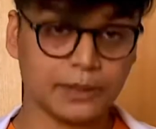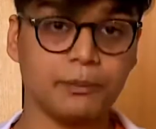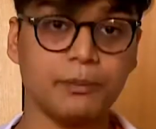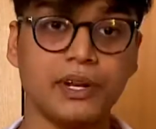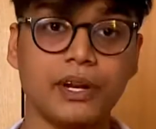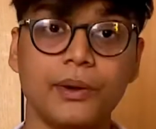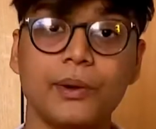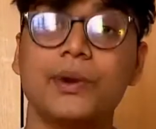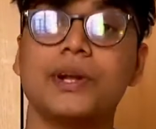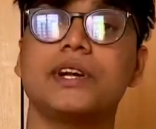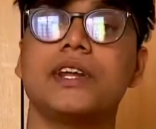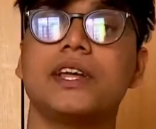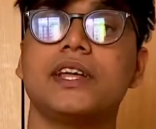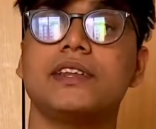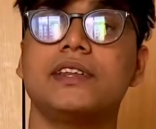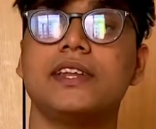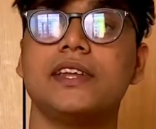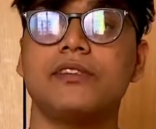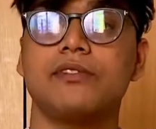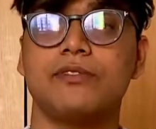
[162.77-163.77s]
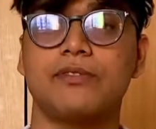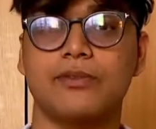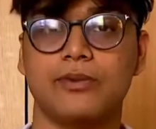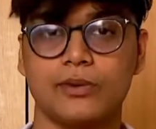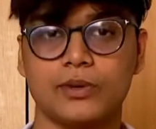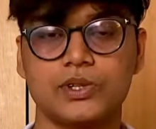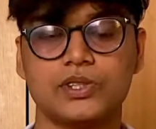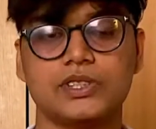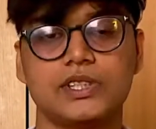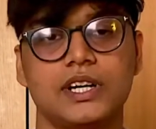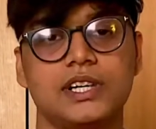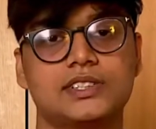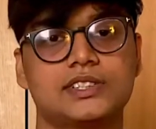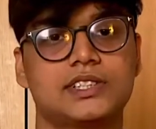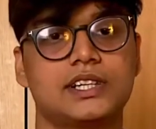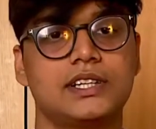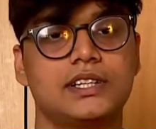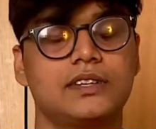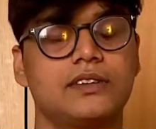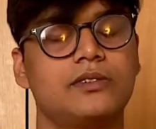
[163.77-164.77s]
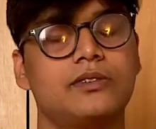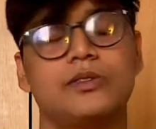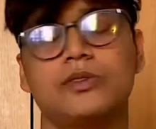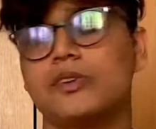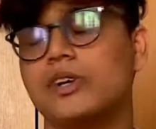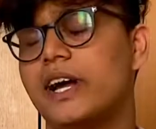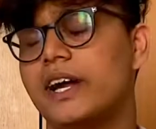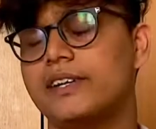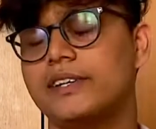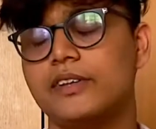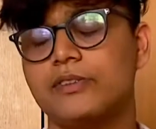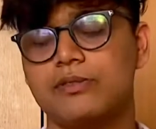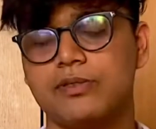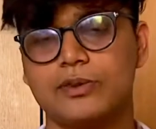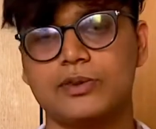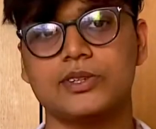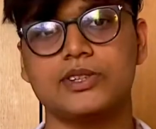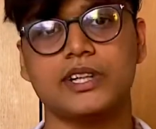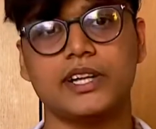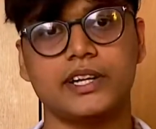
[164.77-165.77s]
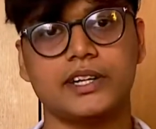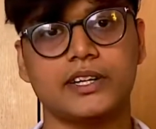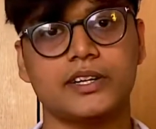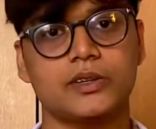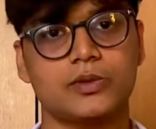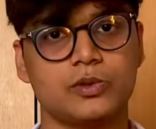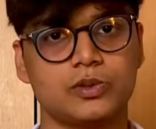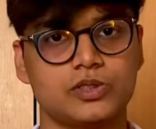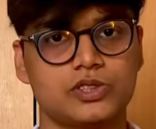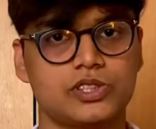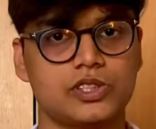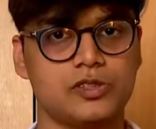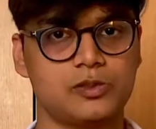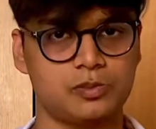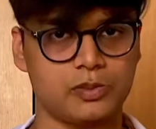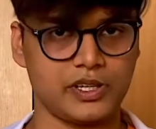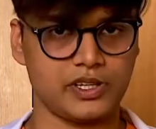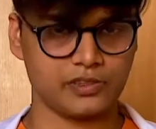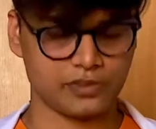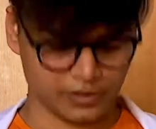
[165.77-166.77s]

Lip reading: below it in the at the fourth intercostal space